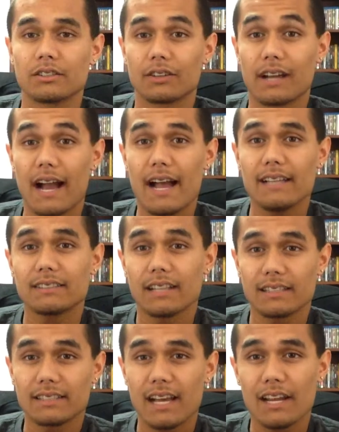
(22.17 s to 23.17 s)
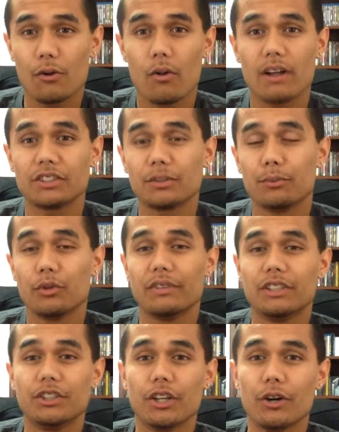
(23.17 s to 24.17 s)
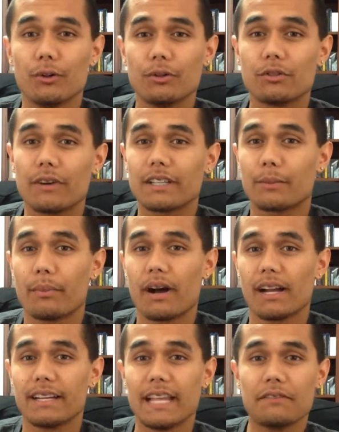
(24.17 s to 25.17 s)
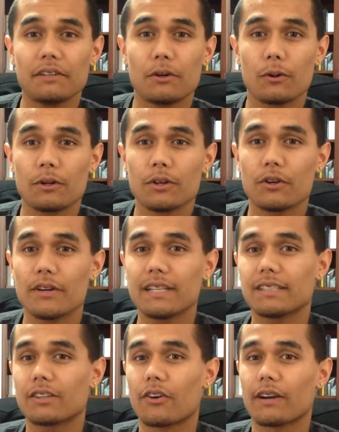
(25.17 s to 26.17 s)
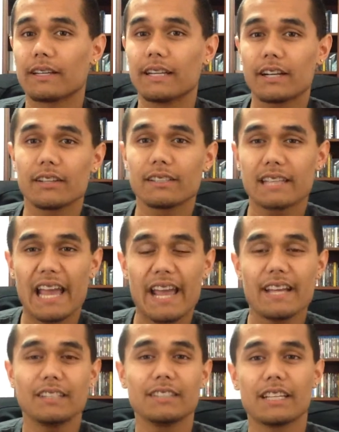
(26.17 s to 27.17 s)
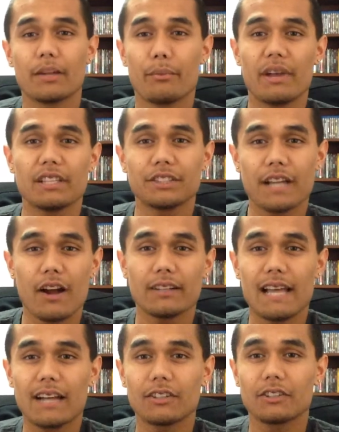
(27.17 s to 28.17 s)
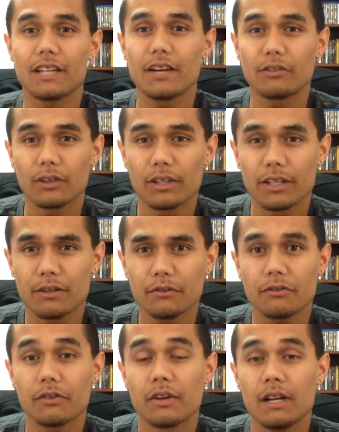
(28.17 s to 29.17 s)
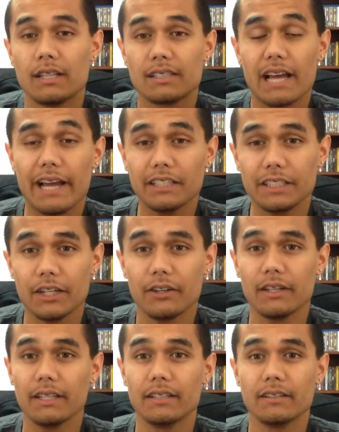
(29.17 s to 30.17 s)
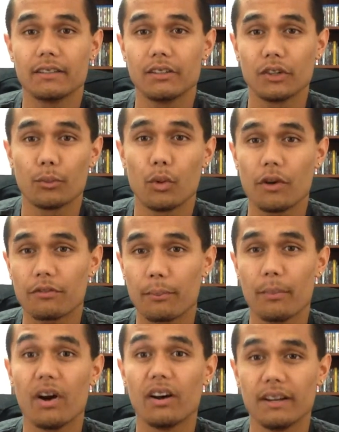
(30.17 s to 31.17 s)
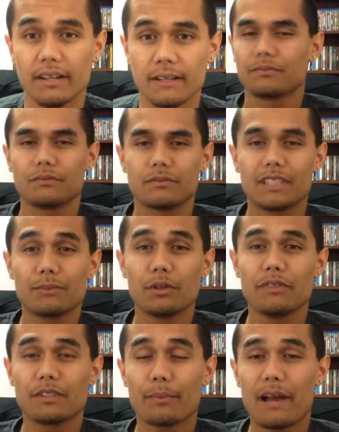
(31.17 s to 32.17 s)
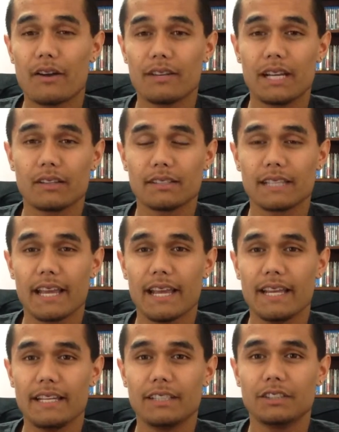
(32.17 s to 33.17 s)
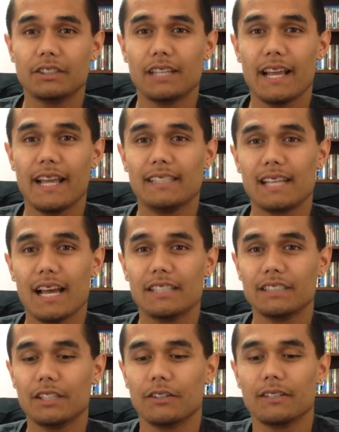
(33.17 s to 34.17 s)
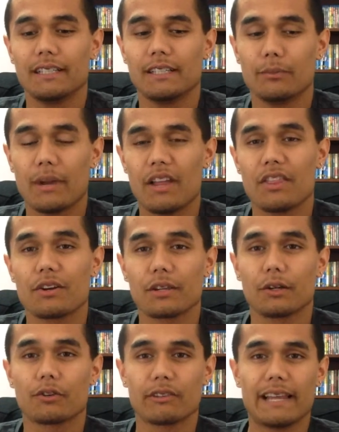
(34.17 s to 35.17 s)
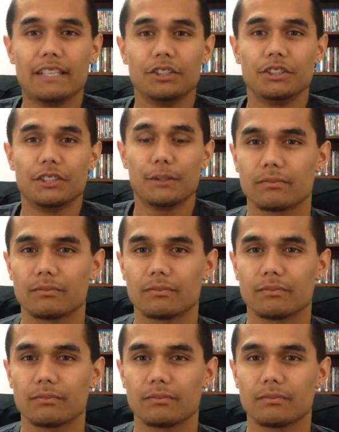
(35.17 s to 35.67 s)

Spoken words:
So guys, last night I watched the movie Joe, directed by David Gordon Green, starring Nicolas Cage and the best child actor to ever live, Ty Sheridan, the little boy from Mud. This movie's about Nicolas Cage and Ty Sheridan, about their little relationship.